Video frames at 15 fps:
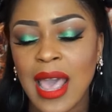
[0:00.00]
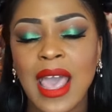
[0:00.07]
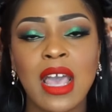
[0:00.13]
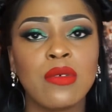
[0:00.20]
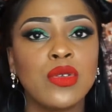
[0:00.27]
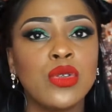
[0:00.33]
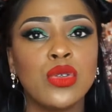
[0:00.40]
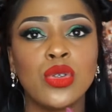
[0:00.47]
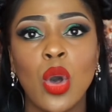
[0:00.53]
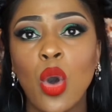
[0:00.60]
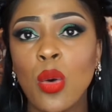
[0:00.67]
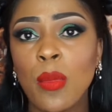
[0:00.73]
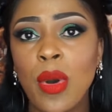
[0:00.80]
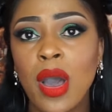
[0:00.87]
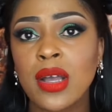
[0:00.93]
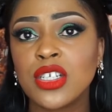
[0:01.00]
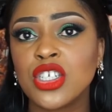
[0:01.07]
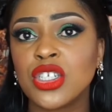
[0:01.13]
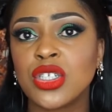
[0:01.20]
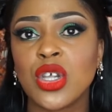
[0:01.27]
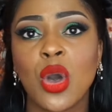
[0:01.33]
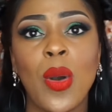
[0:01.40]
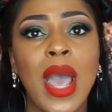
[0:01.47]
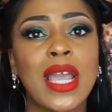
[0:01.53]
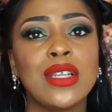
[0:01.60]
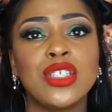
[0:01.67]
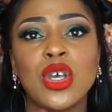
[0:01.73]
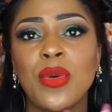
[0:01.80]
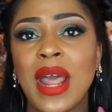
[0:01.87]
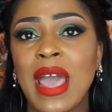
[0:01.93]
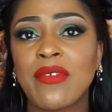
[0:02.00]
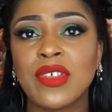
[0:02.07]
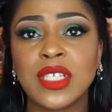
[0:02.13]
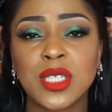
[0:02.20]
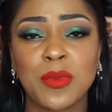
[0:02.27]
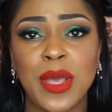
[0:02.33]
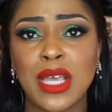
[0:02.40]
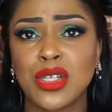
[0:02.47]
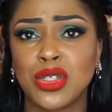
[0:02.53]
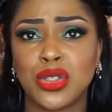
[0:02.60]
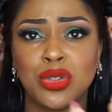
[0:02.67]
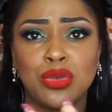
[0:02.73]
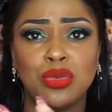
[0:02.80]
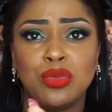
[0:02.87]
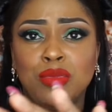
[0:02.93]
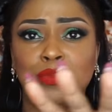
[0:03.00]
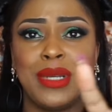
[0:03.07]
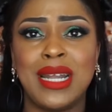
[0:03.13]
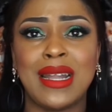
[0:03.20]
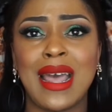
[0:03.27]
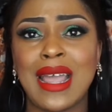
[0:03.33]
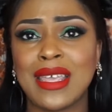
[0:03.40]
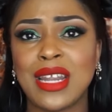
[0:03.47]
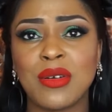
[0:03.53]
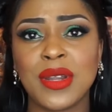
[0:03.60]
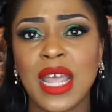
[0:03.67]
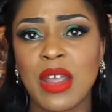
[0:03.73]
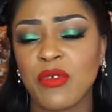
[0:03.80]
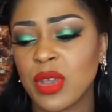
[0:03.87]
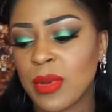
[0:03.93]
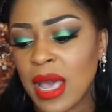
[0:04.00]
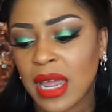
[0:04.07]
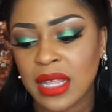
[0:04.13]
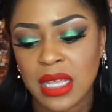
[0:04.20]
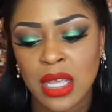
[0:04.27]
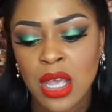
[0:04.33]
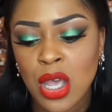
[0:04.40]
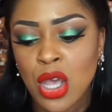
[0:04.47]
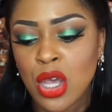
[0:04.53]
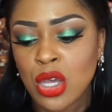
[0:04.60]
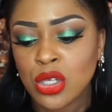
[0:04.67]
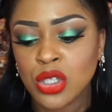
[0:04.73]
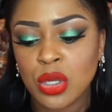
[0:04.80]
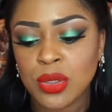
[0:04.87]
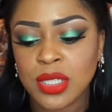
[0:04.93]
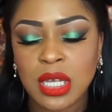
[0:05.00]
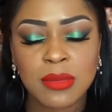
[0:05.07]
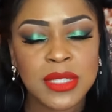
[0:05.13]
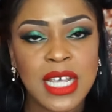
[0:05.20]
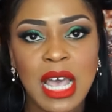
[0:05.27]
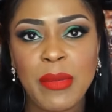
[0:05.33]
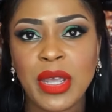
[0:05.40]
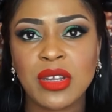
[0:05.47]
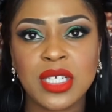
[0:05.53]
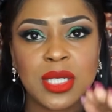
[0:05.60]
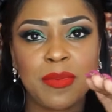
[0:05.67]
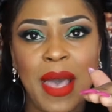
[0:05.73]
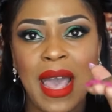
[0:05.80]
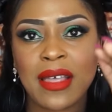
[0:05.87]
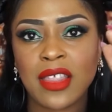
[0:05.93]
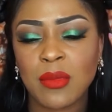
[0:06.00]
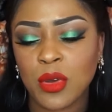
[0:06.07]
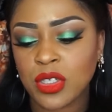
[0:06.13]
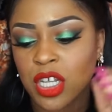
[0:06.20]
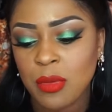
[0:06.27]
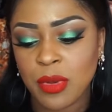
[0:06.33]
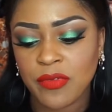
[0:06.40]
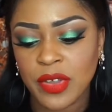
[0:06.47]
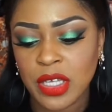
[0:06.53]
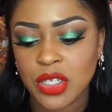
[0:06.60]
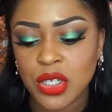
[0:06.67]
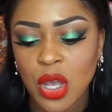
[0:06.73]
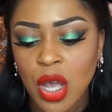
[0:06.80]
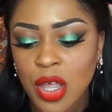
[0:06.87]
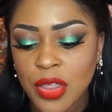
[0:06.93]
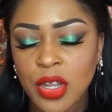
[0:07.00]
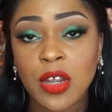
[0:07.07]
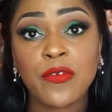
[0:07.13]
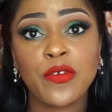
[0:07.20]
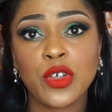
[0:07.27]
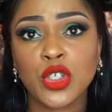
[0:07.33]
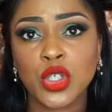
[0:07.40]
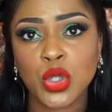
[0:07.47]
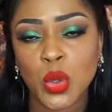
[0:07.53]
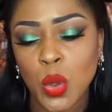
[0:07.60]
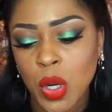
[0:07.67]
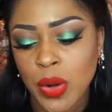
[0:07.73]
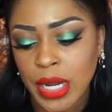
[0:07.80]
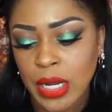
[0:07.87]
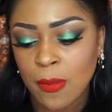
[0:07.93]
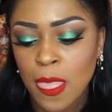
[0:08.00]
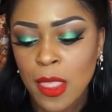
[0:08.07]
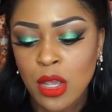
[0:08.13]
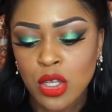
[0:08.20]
I have so much, so I don't have the space to be lining out everybody, so sometimes I just pack them on top of each other for storing.